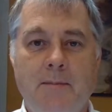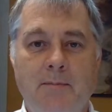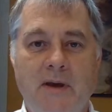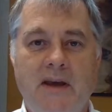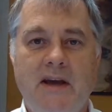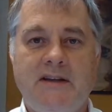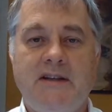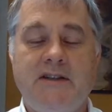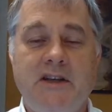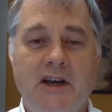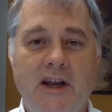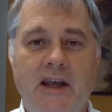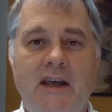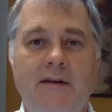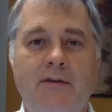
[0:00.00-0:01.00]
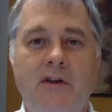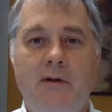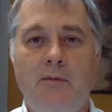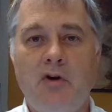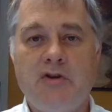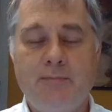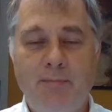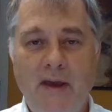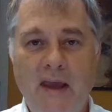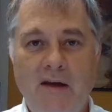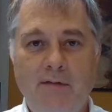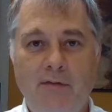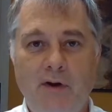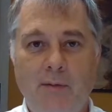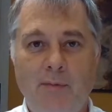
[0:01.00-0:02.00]
because it's going to give you the most bang
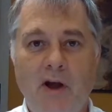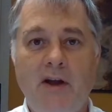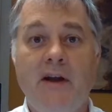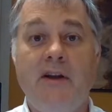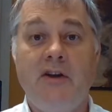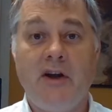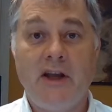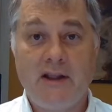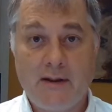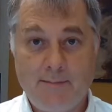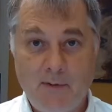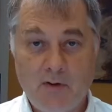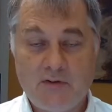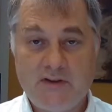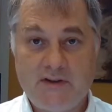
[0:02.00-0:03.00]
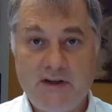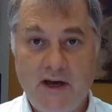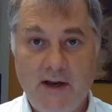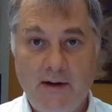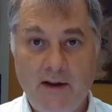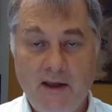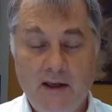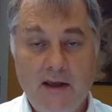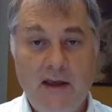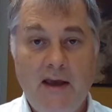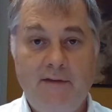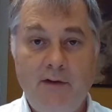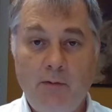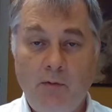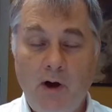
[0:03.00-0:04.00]
for your buck and you get the most done.
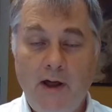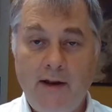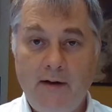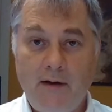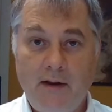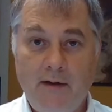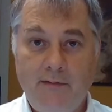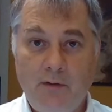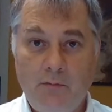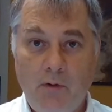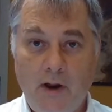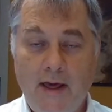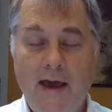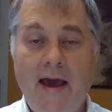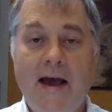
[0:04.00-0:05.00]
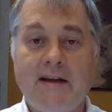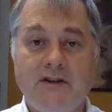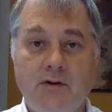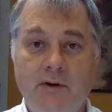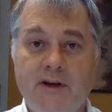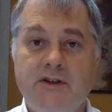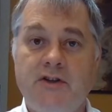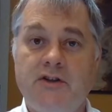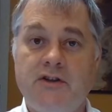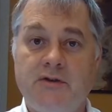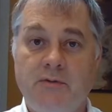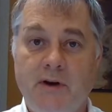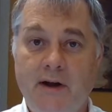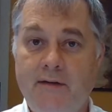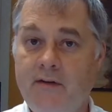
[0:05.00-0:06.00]
If you want to ask questions or
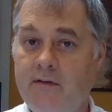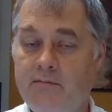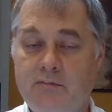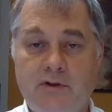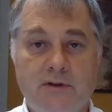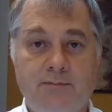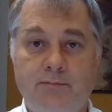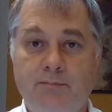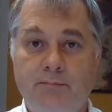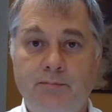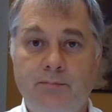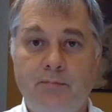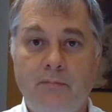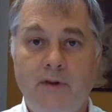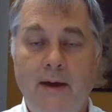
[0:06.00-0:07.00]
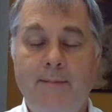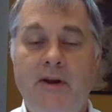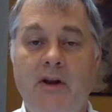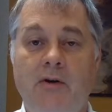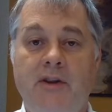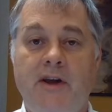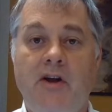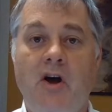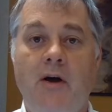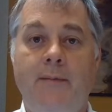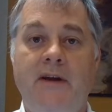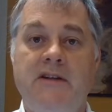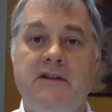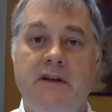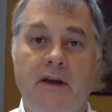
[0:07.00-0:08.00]
whatever, just let me know in the
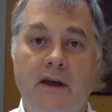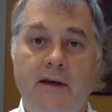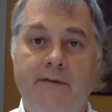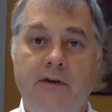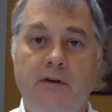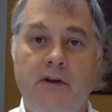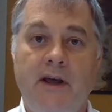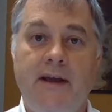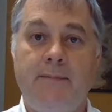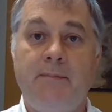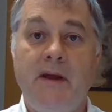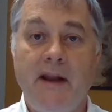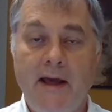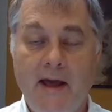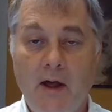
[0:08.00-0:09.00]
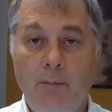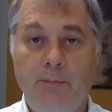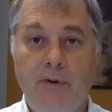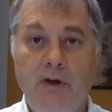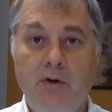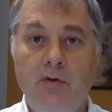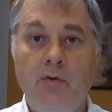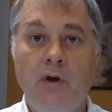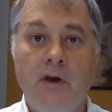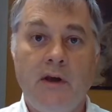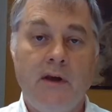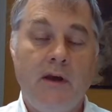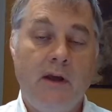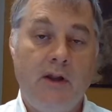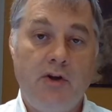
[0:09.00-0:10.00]
comments. If you'd like me to help you
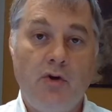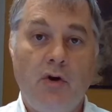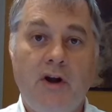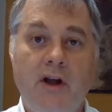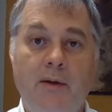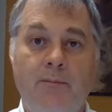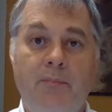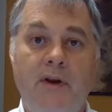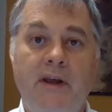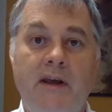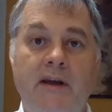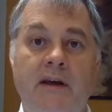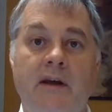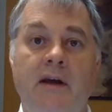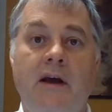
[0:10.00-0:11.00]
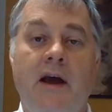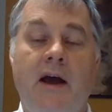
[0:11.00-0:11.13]
in your company